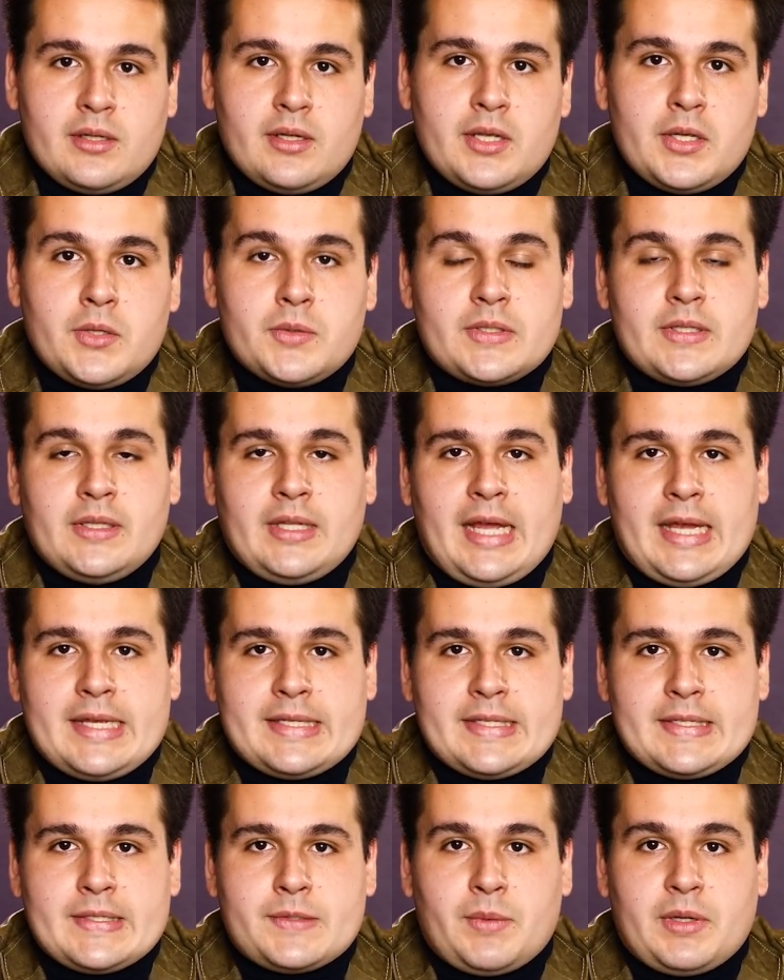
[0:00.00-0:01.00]

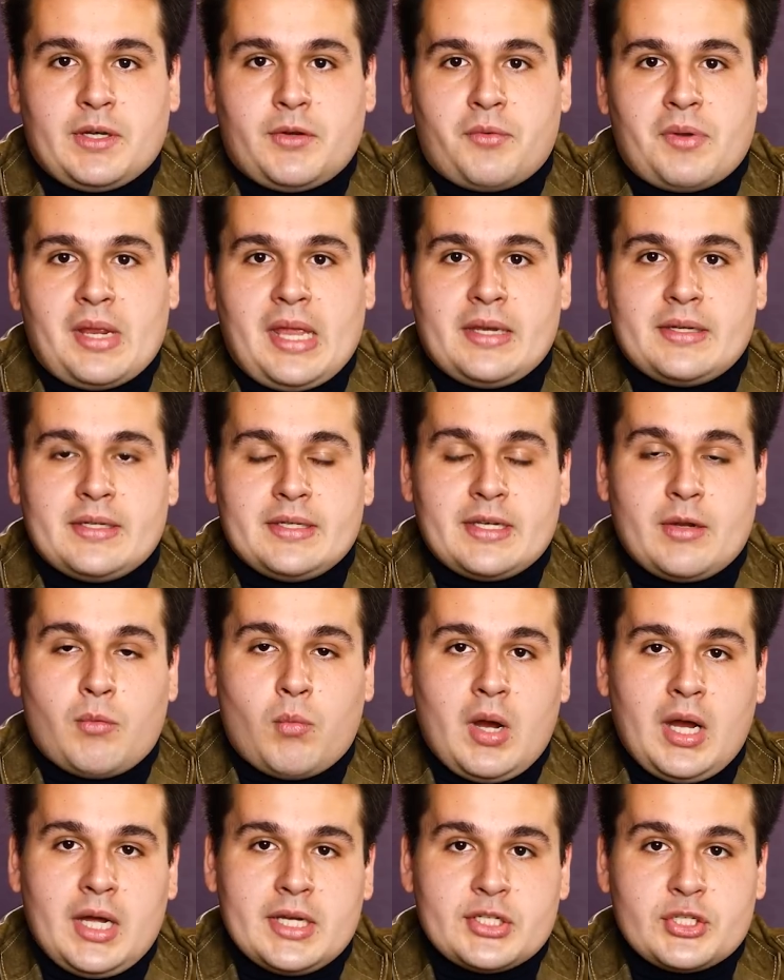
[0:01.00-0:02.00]
utilizes when creating the
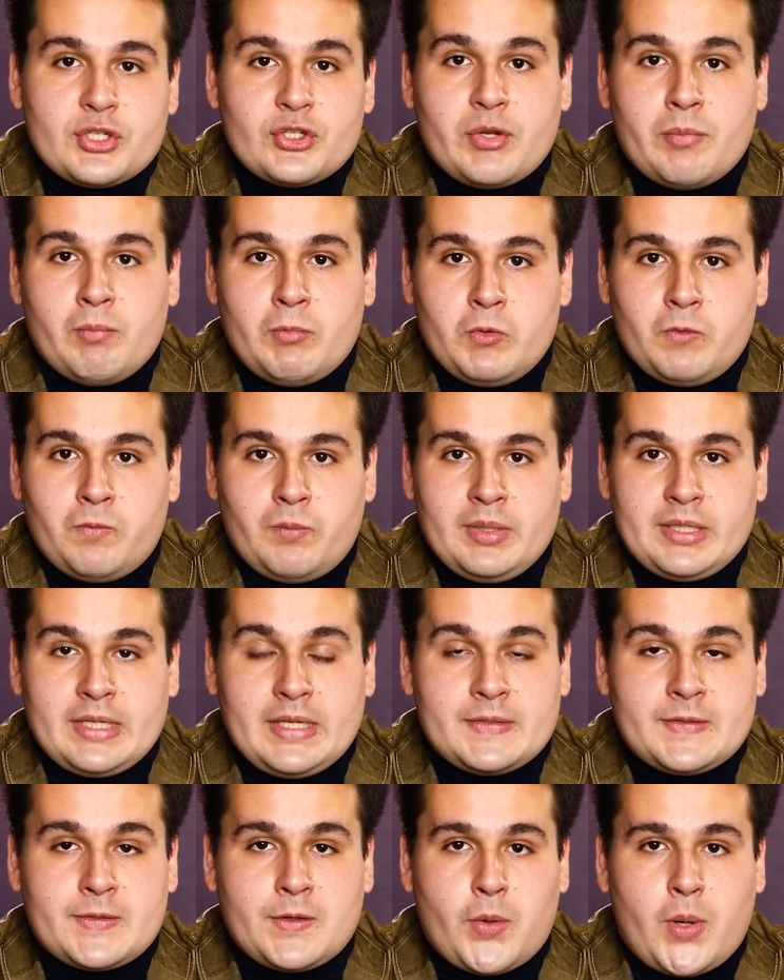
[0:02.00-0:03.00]
watch, the movement,
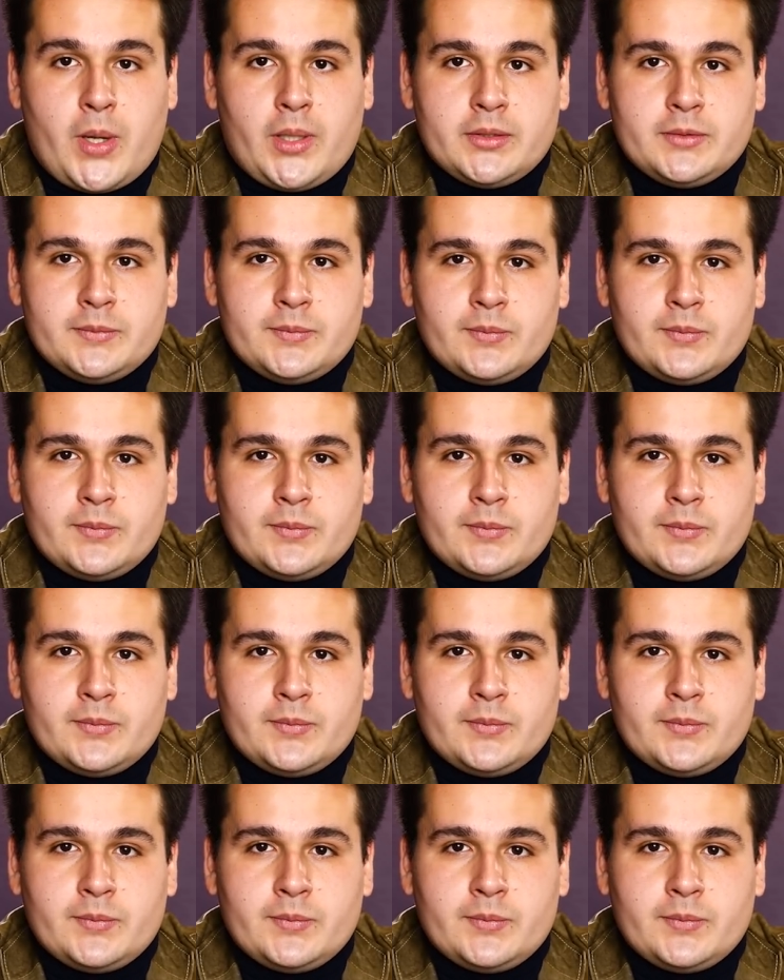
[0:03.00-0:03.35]
and so on.